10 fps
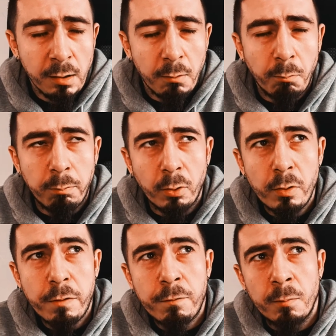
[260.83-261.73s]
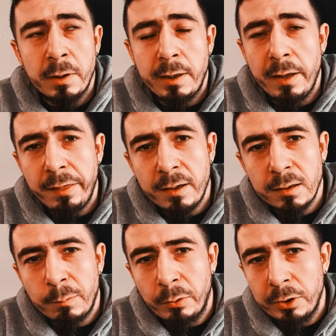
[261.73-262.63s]
both from an
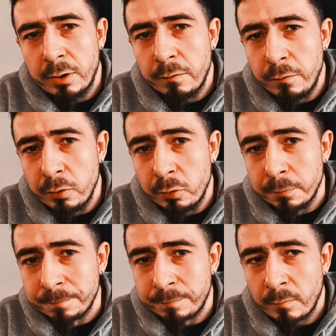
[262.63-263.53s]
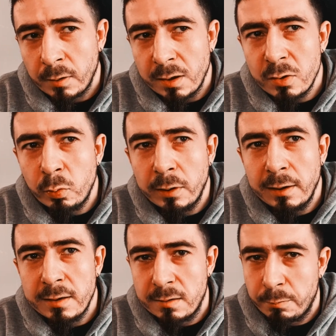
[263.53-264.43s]
ethical point of view as well
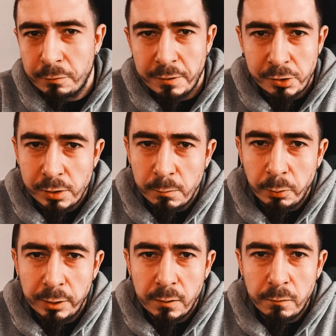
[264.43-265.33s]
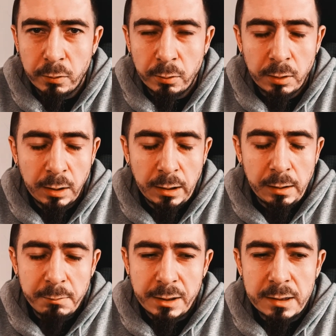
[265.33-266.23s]
as a professional point of view.
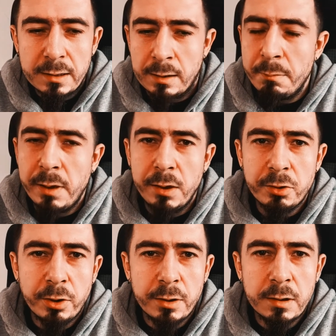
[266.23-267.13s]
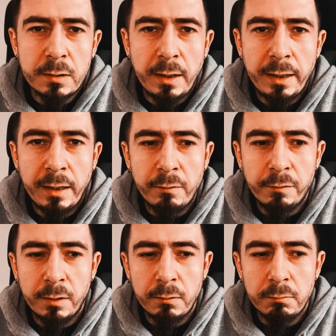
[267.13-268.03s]
Because some mentors
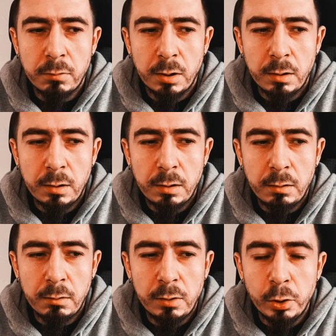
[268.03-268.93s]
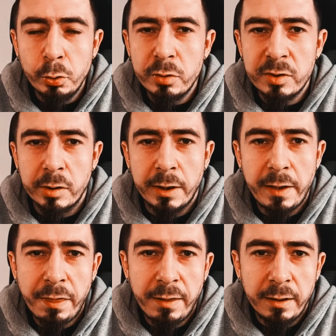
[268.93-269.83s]
have a looser
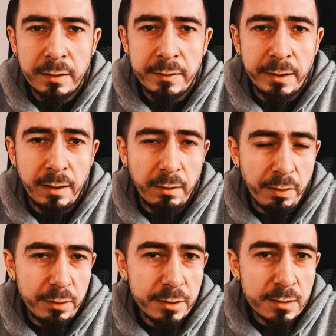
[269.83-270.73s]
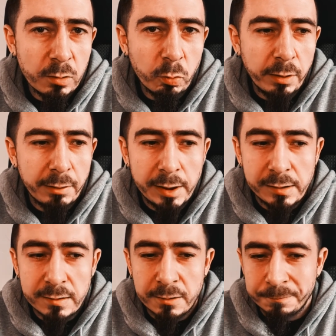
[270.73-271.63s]
ethic than others,
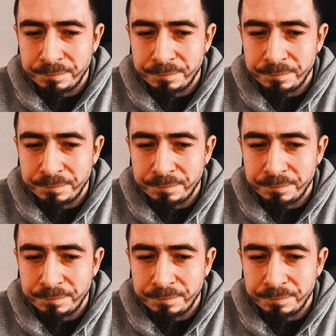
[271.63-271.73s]
whereas